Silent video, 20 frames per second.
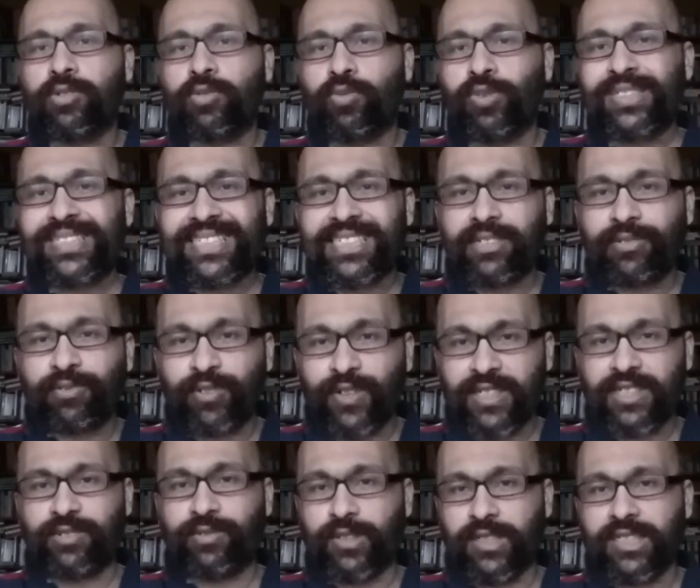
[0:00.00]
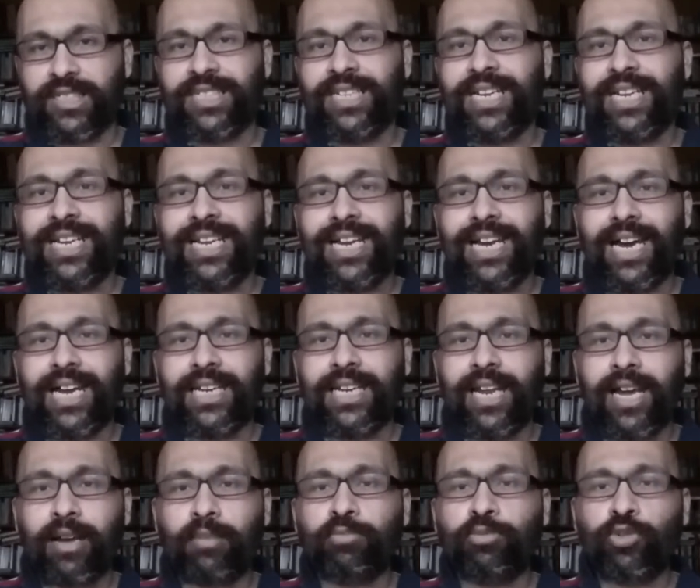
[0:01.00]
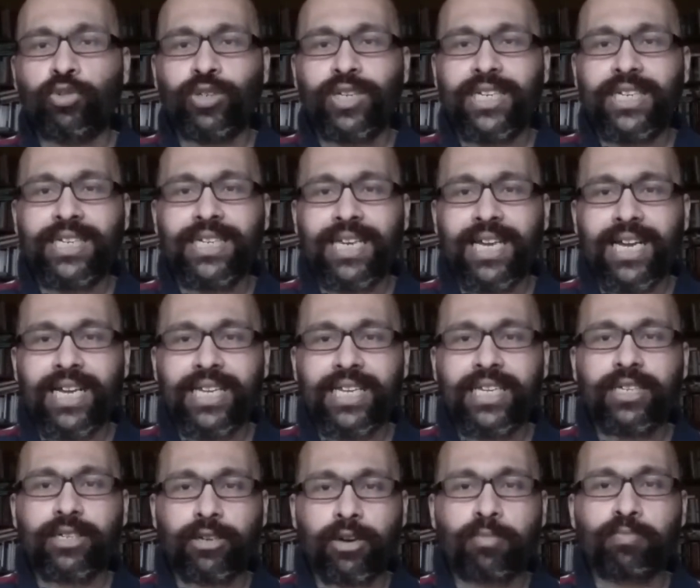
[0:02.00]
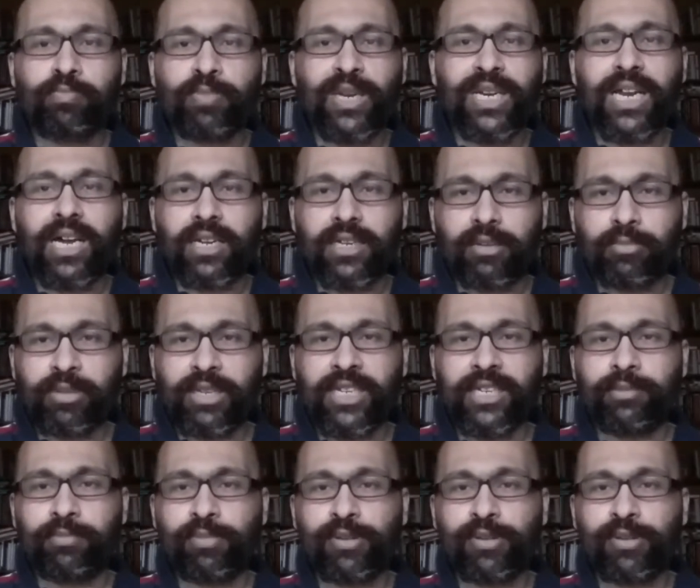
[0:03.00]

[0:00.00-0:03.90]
What's the first verse? Alhamdulillahi Rabbil Alameen.